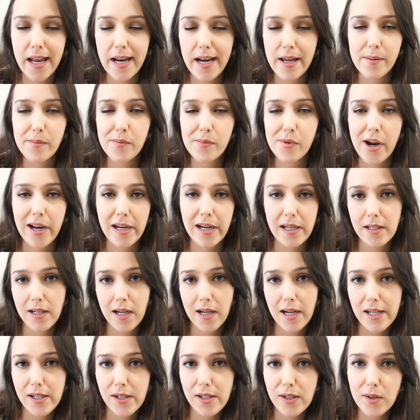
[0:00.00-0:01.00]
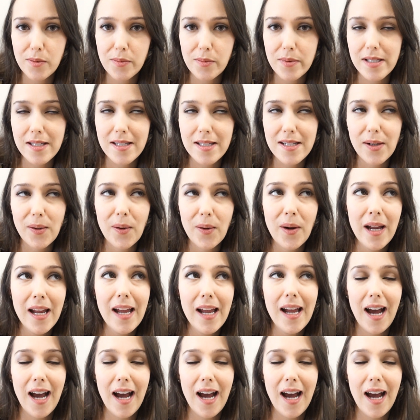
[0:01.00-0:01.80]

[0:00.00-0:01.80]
and I'm pregnant, I know, but still,